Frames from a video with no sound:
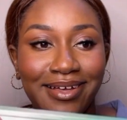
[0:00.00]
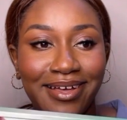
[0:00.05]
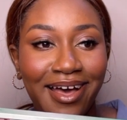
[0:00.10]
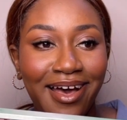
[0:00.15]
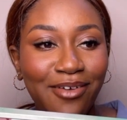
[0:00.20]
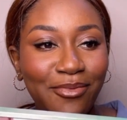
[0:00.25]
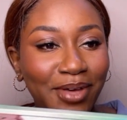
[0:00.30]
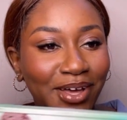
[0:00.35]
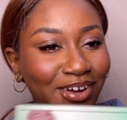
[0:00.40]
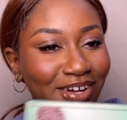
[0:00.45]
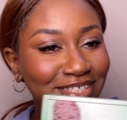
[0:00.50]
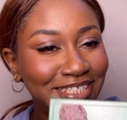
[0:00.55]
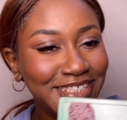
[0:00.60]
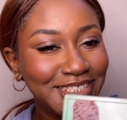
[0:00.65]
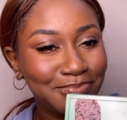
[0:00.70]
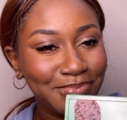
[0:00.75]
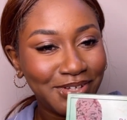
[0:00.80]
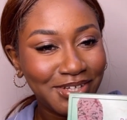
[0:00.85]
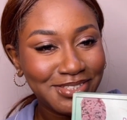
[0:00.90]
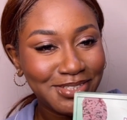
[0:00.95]
Oh my gosh, this is
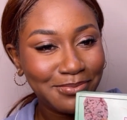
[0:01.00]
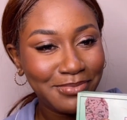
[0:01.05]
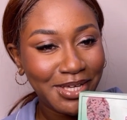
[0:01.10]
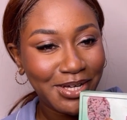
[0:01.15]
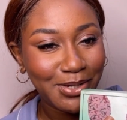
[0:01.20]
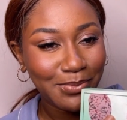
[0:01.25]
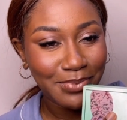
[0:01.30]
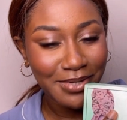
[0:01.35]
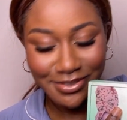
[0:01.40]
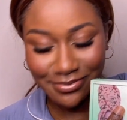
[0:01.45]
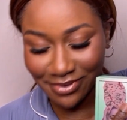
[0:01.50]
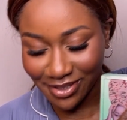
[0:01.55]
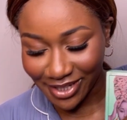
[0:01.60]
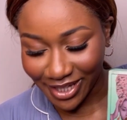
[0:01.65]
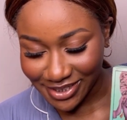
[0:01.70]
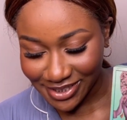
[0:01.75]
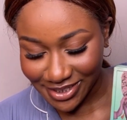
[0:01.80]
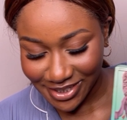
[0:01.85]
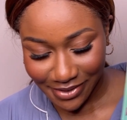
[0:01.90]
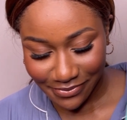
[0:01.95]
Blossom makeup as well. I
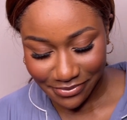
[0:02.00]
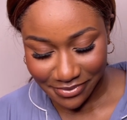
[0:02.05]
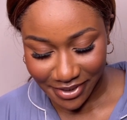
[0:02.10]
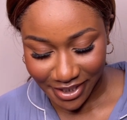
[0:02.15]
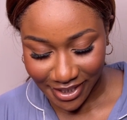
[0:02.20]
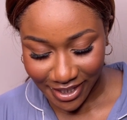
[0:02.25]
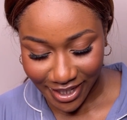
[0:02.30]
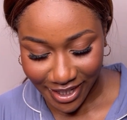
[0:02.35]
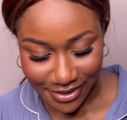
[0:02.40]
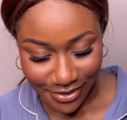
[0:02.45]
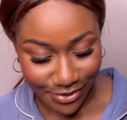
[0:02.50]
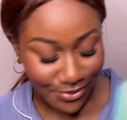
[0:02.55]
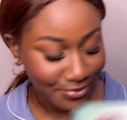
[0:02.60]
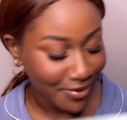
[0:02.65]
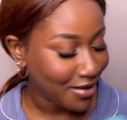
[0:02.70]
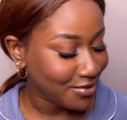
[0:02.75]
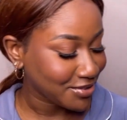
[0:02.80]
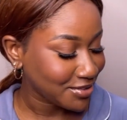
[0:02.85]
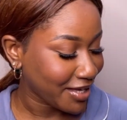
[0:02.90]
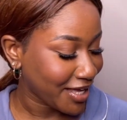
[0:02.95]
didn't even realize. Oh
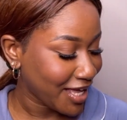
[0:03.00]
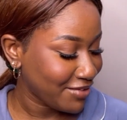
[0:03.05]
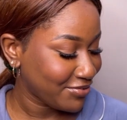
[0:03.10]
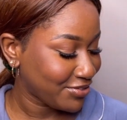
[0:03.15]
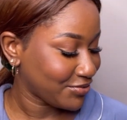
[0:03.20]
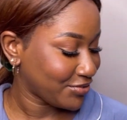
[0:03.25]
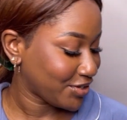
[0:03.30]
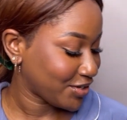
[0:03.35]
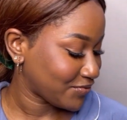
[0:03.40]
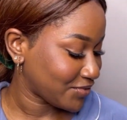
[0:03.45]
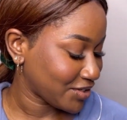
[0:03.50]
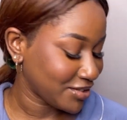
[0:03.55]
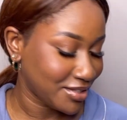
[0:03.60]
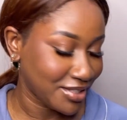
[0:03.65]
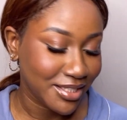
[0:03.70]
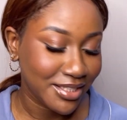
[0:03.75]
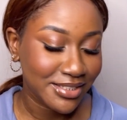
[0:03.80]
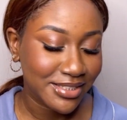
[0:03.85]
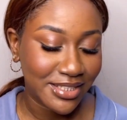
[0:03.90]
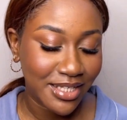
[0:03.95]
wow, so I have 3 of their
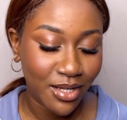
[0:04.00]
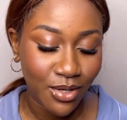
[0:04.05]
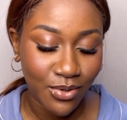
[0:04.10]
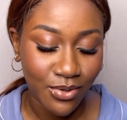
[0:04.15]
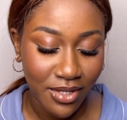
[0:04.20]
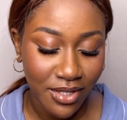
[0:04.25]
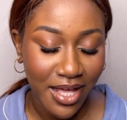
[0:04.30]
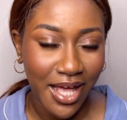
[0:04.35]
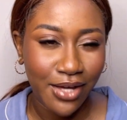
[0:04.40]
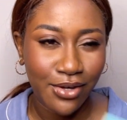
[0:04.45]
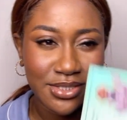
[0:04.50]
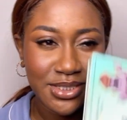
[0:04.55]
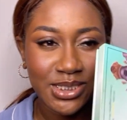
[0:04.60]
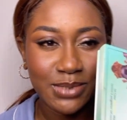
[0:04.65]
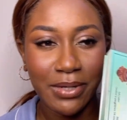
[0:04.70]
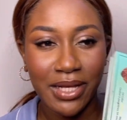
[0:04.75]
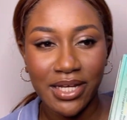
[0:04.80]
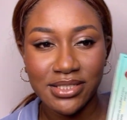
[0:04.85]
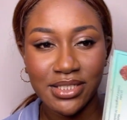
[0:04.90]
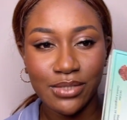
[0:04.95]
things now. I got this
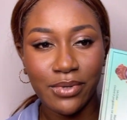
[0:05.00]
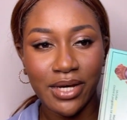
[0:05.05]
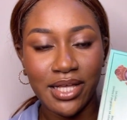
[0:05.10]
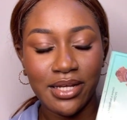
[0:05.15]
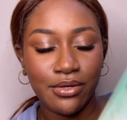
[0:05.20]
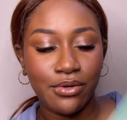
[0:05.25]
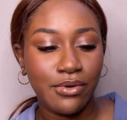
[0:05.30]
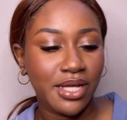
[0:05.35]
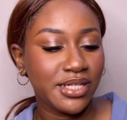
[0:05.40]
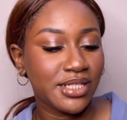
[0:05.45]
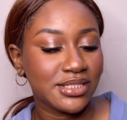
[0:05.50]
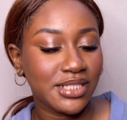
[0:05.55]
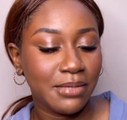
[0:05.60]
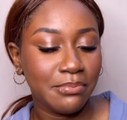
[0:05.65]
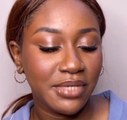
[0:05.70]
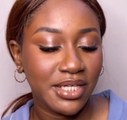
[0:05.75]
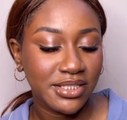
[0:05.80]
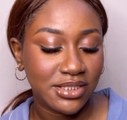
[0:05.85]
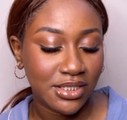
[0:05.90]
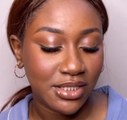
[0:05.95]
palette a while ago and it's
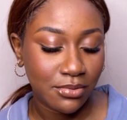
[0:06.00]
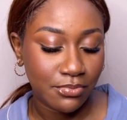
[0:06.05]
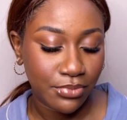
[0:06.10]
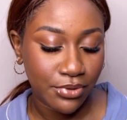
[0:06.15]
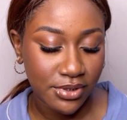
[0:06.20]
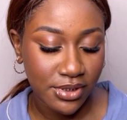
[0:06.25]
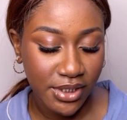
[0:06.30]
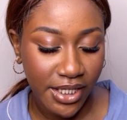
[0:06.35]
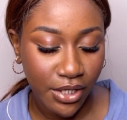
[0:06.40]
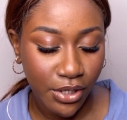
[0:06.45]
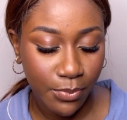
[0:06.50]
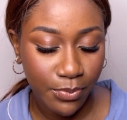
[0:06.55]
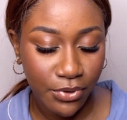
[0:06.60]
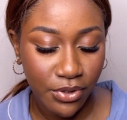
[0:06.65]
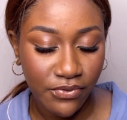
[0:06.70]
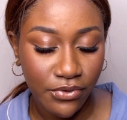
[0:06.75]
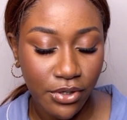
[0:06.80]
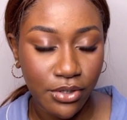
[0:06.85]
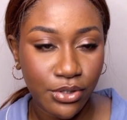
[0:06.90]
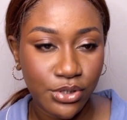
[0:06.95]
amazing, but a couple
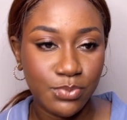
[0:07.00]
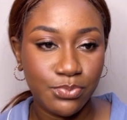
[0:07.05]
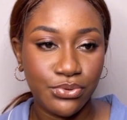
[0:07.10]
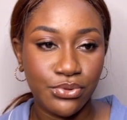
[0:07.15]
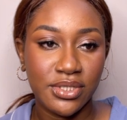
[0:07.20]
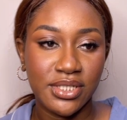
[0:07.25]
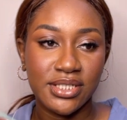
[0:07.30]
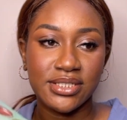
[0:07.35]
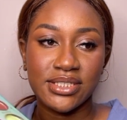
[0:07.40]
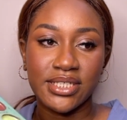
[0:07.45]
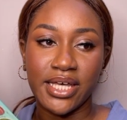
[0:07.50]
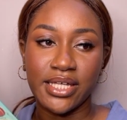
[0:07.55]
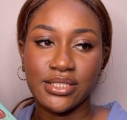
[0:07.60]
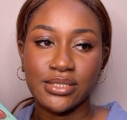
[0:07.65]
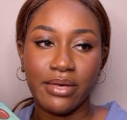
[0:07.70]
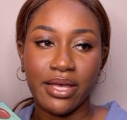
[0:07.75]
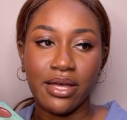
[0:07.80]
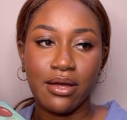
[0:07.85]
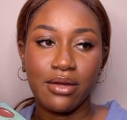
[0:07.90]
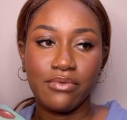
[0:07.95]
of colors broke inside, so
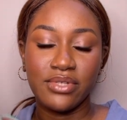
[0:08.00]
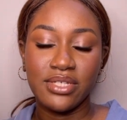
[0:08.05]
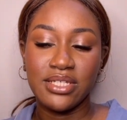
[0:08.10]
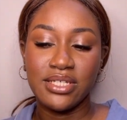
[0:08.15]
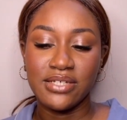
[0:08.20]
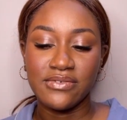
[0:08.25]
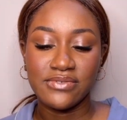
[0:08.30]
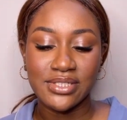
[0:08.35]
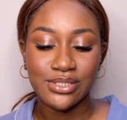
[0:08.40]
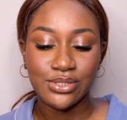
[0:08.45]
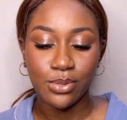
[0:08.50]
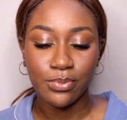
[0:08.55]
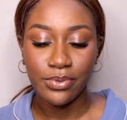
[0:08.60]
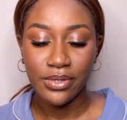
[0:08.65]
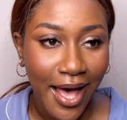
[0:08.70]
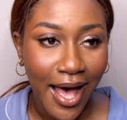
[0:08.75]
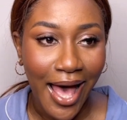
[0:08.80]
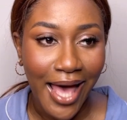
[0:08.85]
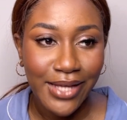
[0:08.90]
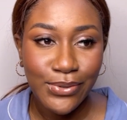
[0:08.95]
I can't really lift it up.
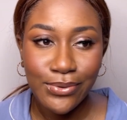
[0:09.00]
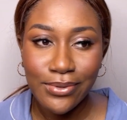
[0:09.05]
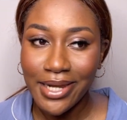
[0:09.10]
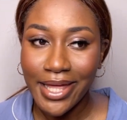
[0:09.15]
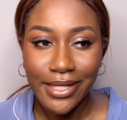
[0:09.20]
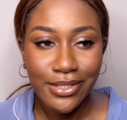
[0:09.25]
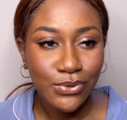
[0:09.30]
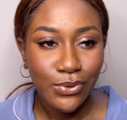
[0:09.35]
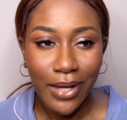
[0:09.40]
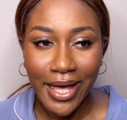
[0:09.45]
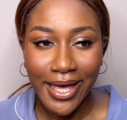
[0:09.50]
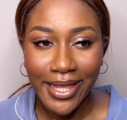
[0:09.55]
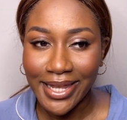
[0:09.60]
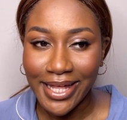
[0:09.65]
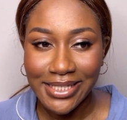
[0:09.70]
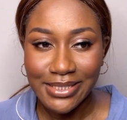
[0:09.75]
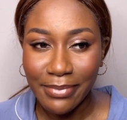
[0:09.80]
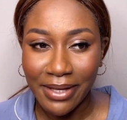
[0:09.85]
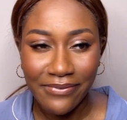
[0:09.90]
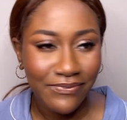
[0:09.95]
I don't like to
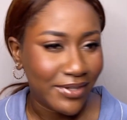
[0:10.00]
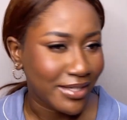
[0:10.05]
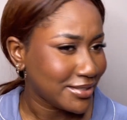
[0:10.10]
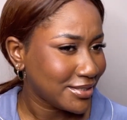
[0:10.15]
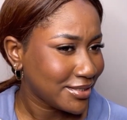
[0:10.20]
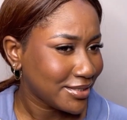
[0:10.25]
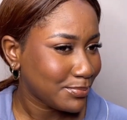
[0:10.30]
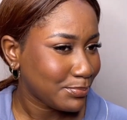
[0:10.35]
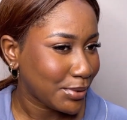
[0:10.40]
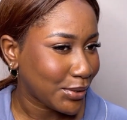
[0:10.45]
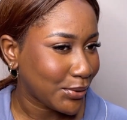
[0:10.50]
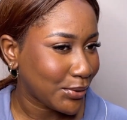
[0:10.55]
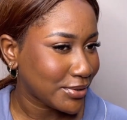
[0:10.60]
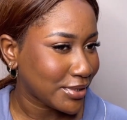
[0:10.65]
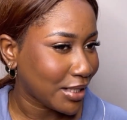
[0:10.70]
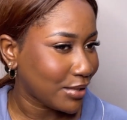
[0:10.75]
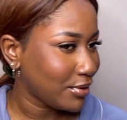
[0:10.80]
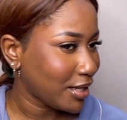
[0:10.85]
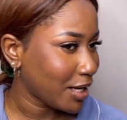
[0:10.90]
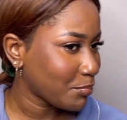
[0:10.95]
highlight my face because I
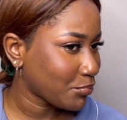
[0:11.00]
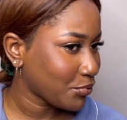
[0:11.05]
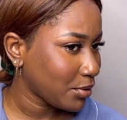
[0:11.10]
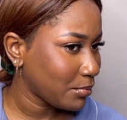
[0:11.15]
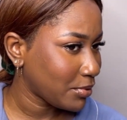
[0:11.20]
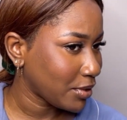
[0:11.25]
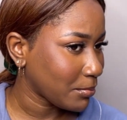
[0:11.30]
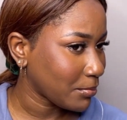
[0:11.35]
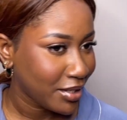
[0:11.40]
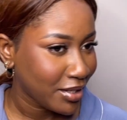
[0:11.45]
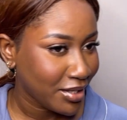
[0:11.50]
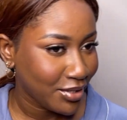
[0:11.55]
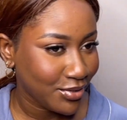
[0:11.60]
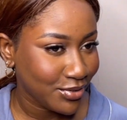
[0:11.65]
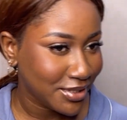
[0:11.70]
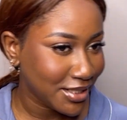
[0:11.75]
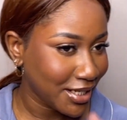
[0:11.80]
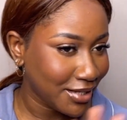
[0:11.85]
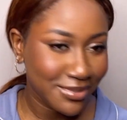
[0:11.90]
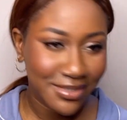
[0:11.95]
don't like problem. You
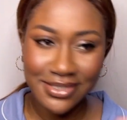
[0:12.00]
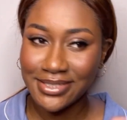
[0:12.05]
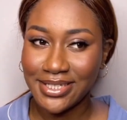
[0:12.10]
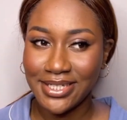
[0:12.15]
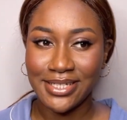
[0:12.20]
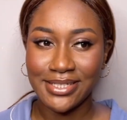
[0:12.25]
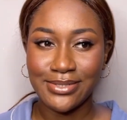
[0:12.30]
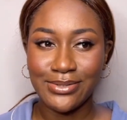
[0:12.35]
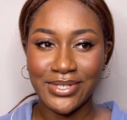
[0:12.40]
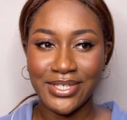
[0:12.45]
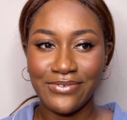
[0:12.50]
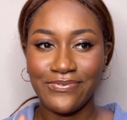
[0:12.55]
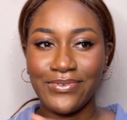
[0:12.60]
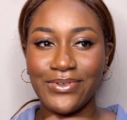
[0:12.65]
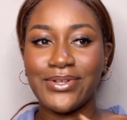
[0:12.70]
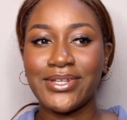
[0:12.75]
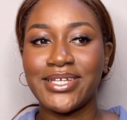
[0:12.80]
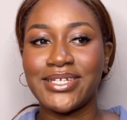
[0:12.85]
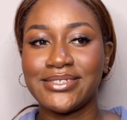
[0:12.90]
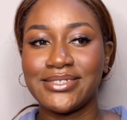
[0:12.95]
see how the skin is looking
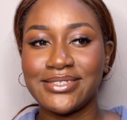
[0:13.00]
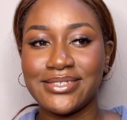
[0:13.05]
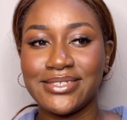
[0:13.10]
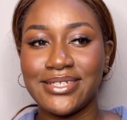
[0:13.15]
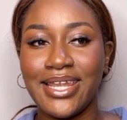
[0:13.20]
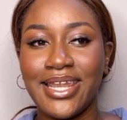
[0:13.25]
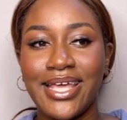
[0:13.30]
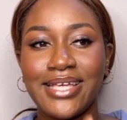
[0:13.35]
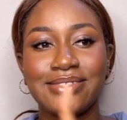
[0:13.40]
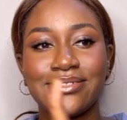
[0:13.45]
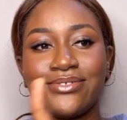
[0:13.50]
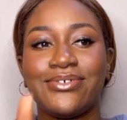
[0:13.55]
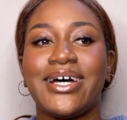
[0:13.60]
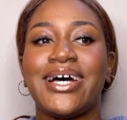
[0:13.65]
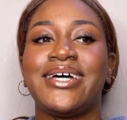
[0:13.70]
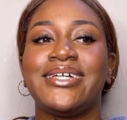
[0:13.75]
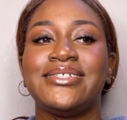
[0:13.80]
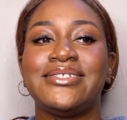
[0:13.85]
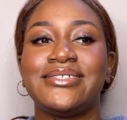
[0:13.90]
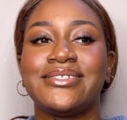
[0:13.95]
flawless. Let's not
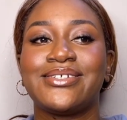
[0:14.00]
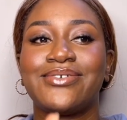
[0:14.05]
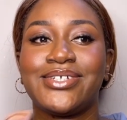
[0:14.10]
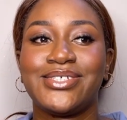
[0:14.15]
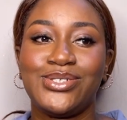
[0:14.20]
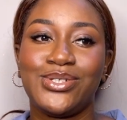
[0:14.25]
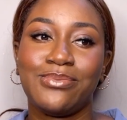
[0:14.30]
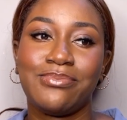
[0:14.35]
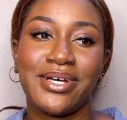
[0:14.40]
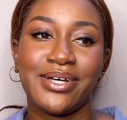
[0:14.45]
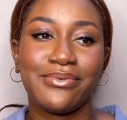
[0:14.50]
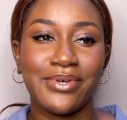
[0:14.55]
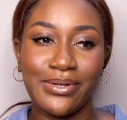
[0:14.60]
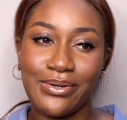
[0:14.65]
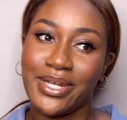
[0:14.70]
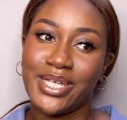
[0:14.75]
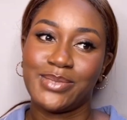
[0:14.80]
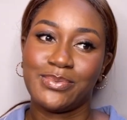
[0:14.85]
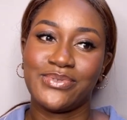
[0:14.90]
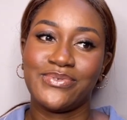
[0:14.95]
add question mark where God
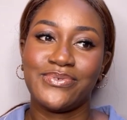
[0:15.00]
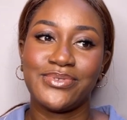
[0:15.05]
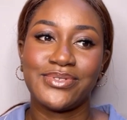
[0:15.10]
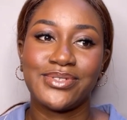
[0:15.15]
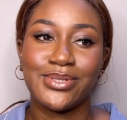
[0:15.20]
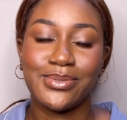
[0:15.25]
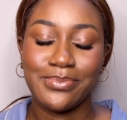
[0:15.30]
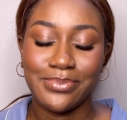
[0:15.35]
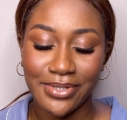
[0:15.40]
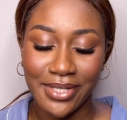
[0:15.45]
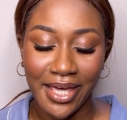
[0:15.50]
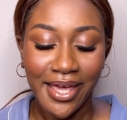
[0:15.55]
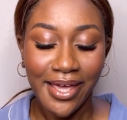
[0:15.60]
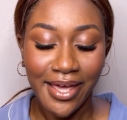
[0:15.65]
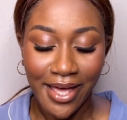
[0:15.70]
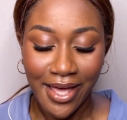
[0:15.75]
has put full stop, okay?